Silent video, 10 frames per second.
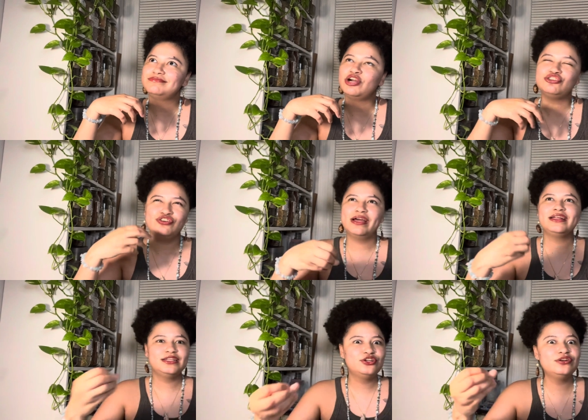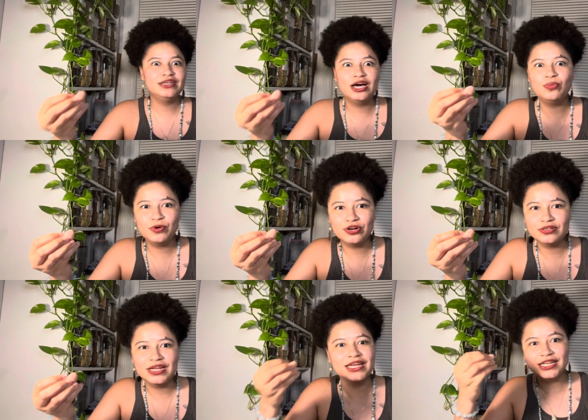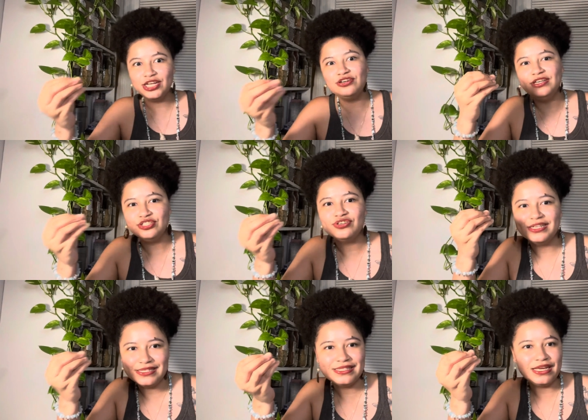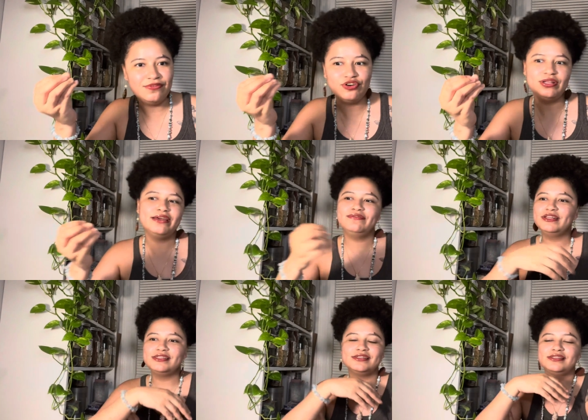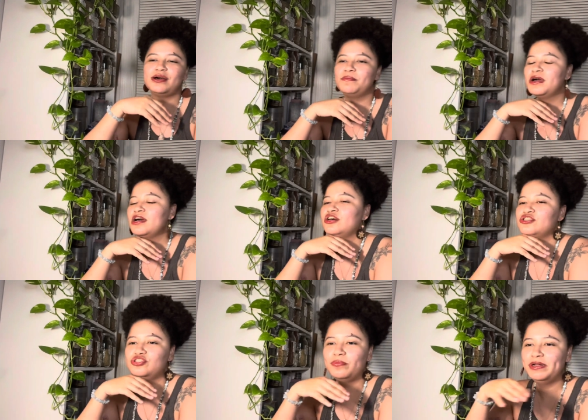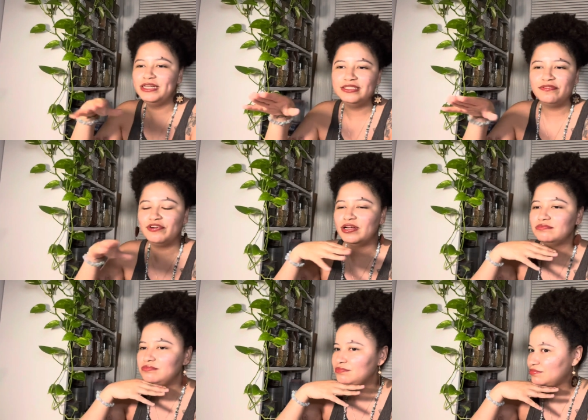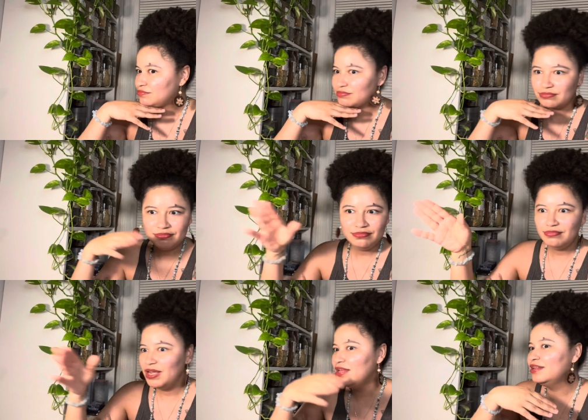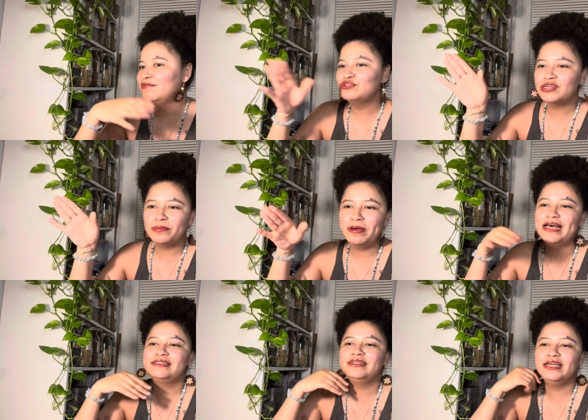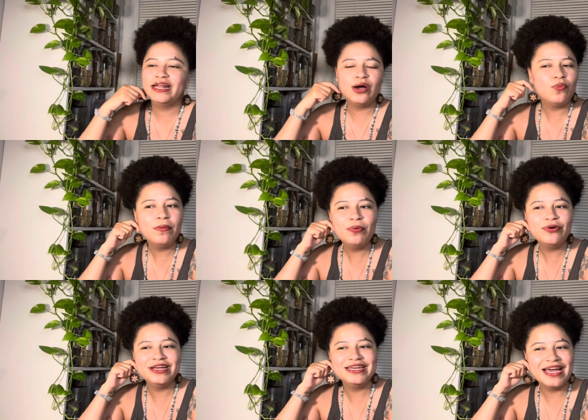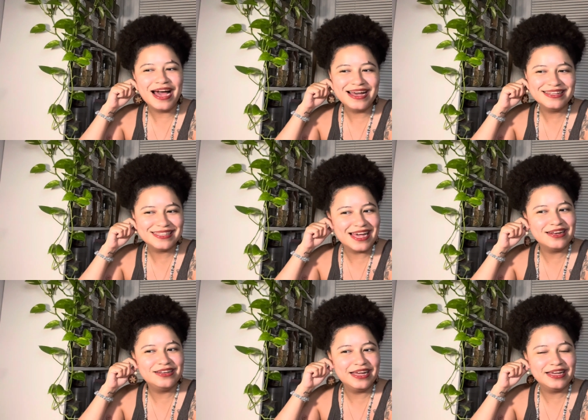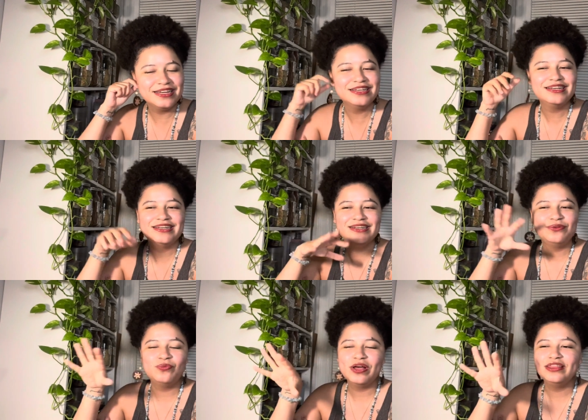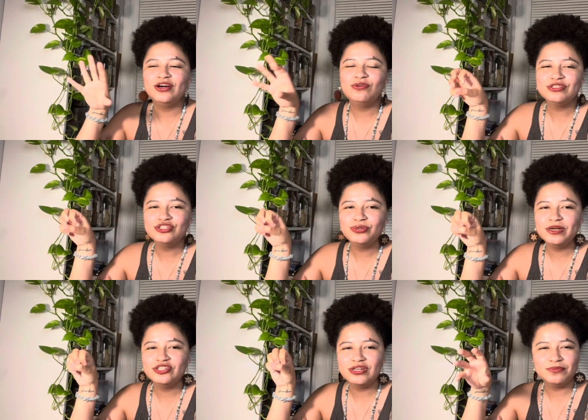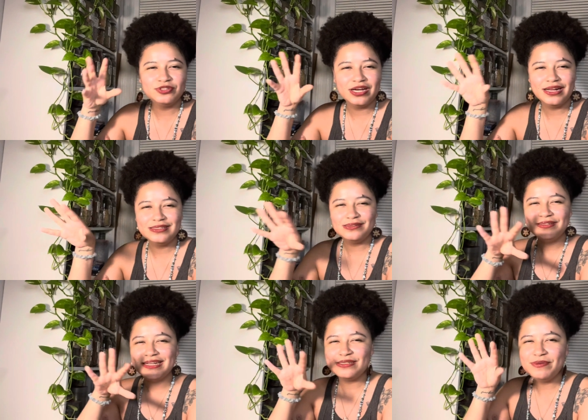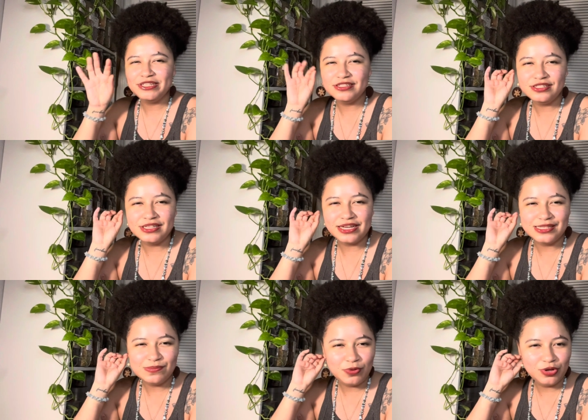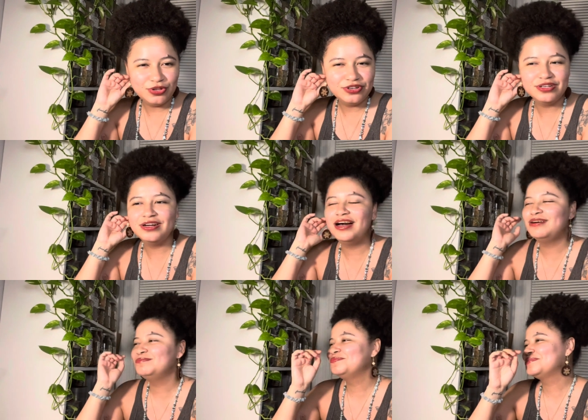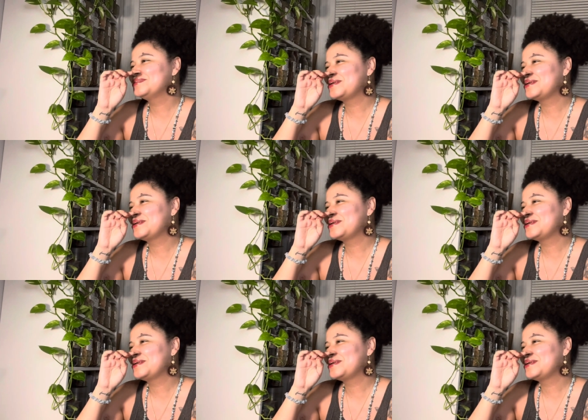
are trying to literally help her, like literally trying to save her life into some so many different levels of capacity. And at one point, yeah, it's kind of like when the whole situation, I'm trying not, not to make this like a spoiler um,